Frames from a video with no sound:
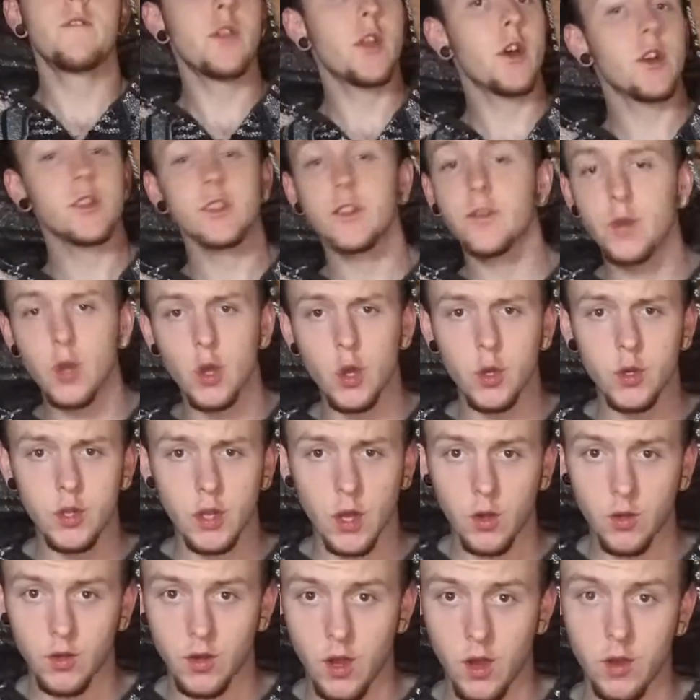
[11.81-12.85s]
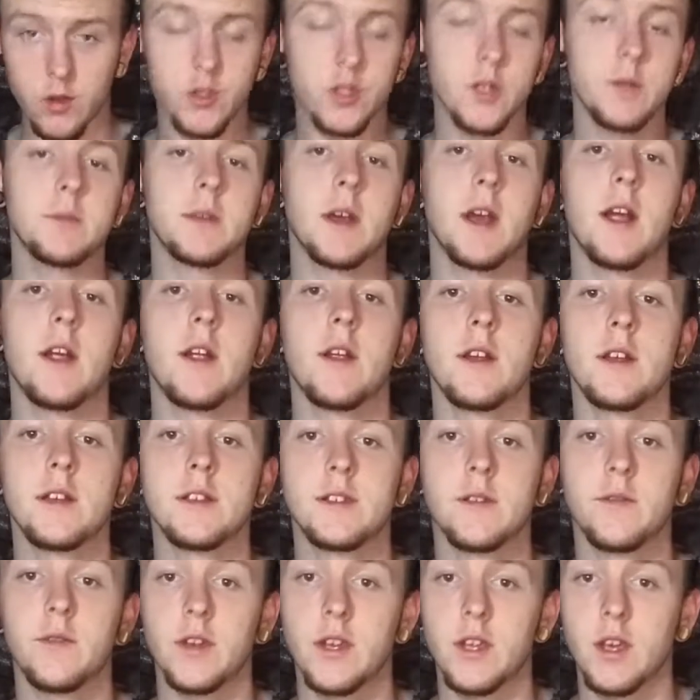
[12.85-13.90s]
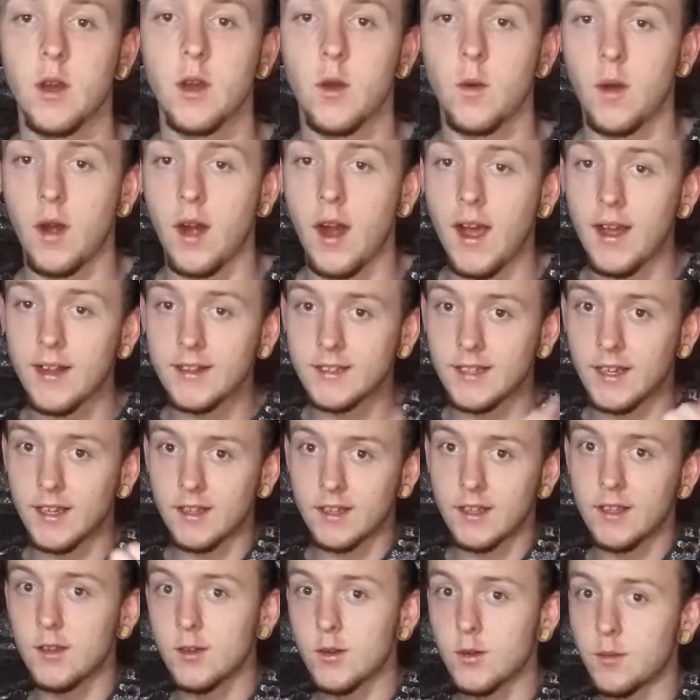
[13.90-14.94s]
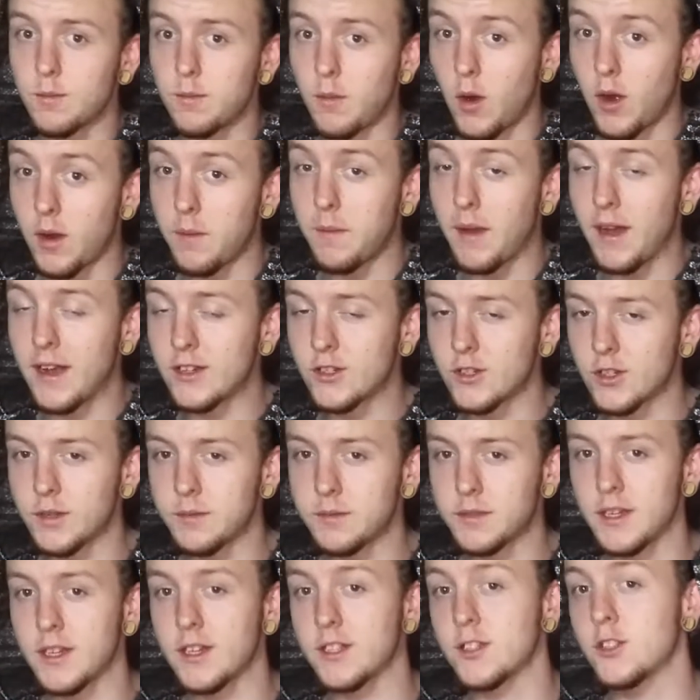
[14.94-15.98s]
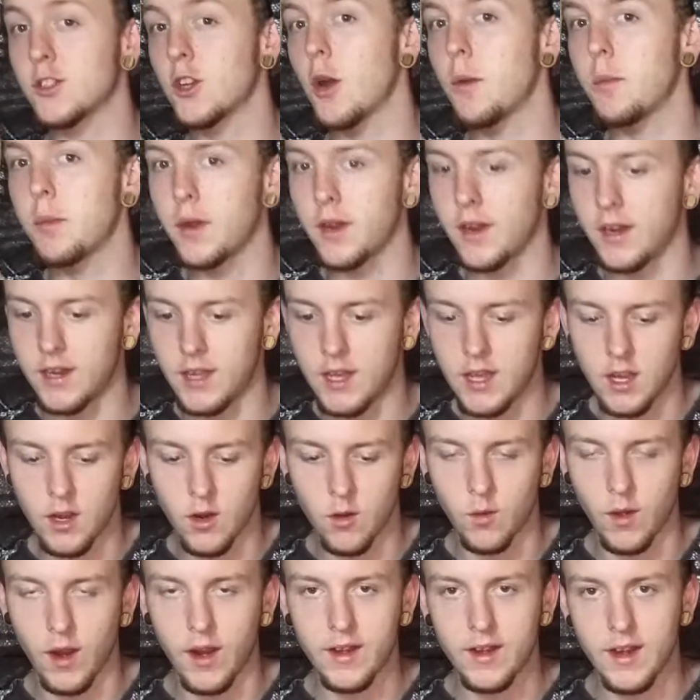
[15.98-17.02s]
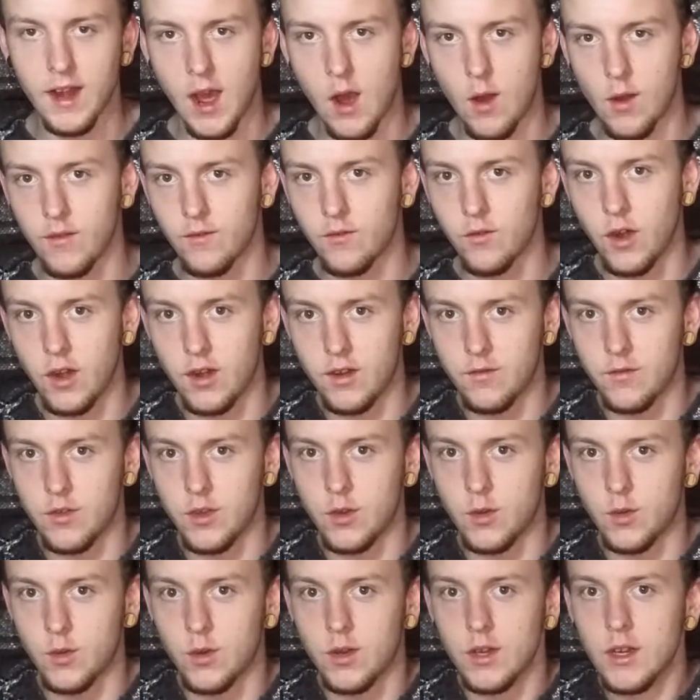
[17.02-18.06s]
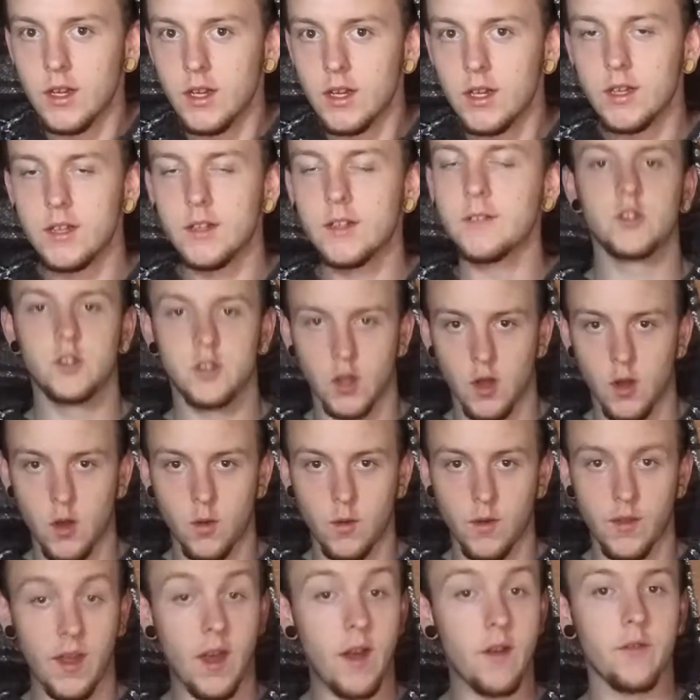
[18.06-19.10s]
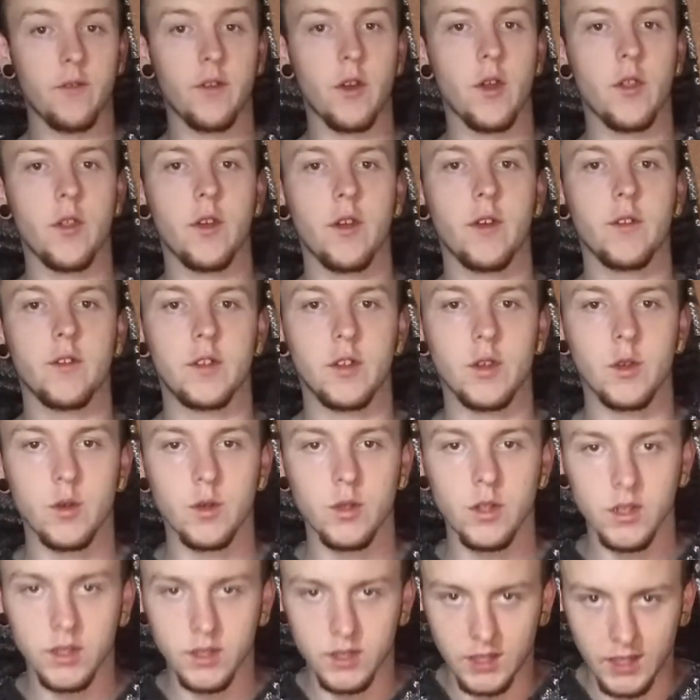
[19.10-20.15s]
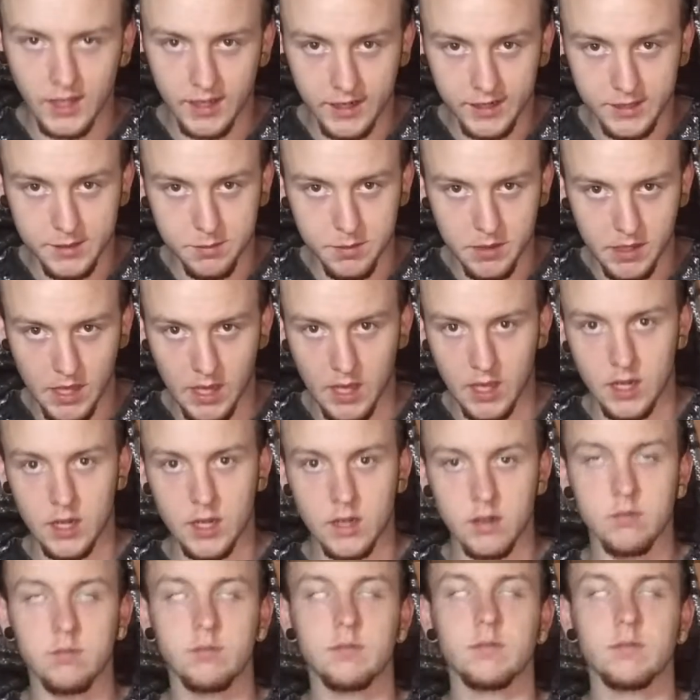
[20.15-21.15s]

For those of you who don't know, Dream Diary is a video where I tell you one of my dreams and interpret it here, right now, in front of you. So, without further ado, let us begin.